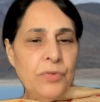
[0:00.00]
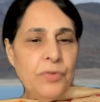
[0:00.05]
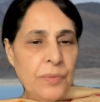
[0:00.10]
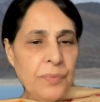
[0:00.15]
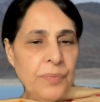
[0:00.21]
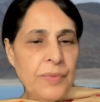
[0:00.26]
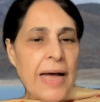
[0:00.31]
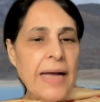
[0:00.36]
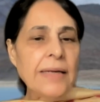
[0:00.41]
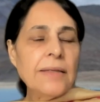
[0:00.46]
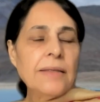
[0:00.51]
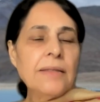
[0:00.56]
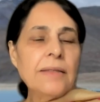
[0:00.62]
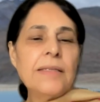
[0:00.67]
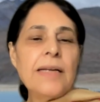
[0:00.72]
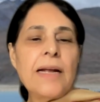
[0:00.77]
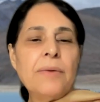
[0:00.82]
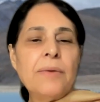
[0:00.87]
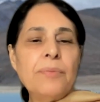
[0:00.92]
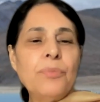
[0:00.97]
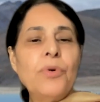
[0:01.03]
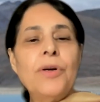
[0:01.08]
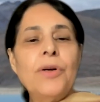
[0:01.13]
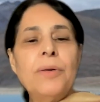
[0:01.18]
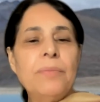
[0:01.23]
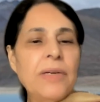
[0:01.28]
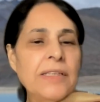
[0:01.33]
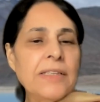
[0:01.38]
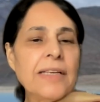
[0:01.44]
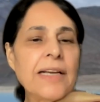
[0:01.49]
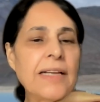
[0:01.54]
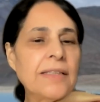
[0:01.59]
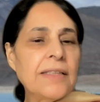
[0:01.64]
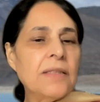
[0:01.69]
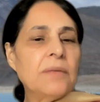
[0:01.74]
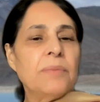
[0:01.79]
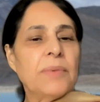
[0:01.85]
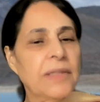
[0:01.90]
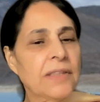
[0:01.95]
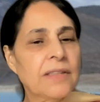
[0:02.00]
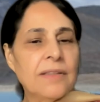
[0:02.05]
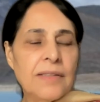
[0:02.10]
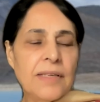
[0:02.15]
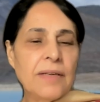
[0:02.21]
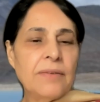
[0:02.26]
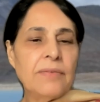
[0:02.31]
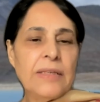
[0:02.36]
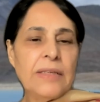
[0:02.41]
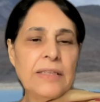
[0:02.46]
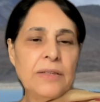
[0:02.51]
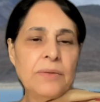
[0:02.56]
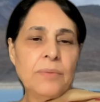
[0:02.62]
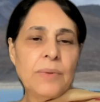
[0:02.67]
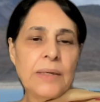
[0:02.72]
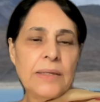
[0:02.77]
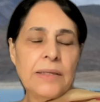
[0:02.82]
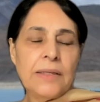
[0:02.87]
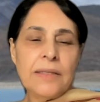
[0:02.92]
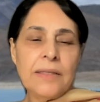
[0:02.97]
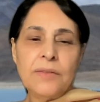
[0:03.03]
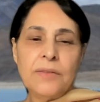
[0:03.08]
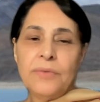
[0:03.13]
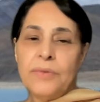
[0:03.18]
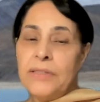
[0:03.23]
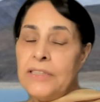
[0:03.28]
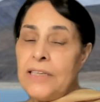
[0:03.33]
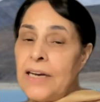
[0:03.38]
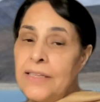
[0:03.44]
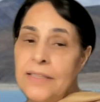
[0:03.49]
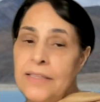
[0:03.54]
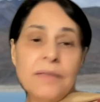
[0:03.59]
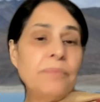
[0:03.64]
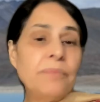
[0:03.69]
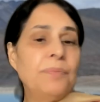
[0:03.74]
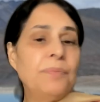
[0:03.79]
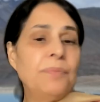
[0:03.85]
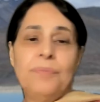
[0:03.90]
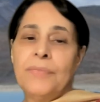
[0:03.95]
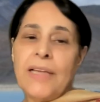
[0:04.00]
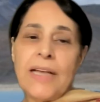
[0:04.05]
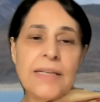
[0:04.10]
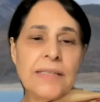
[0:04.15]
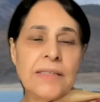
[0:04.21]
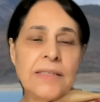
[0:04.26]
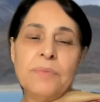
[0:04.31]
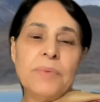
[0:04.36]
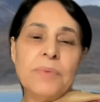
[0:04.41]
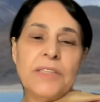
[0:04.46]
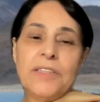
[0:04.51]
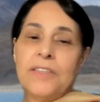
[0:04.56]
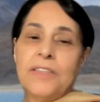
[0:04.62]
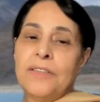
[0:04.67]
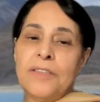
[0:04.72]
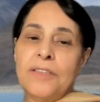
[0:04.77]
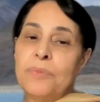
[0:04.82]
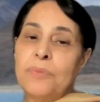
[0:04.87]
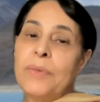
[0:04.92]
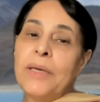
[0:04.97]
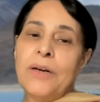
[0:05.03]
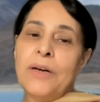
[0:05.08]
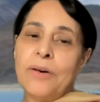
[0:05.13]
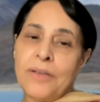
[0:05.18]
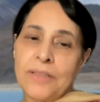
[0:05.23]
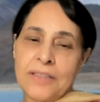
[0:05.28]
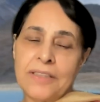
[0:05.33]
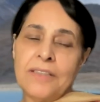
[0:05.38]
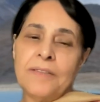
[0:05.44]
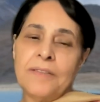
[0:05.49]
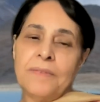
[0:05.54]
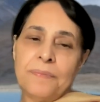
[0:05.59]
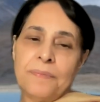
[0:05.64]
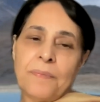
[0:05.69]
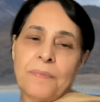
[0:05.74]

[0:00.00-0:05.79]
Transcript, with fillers: from that standpoint, breast cancer patients have an advantage, which other cancer patients may not.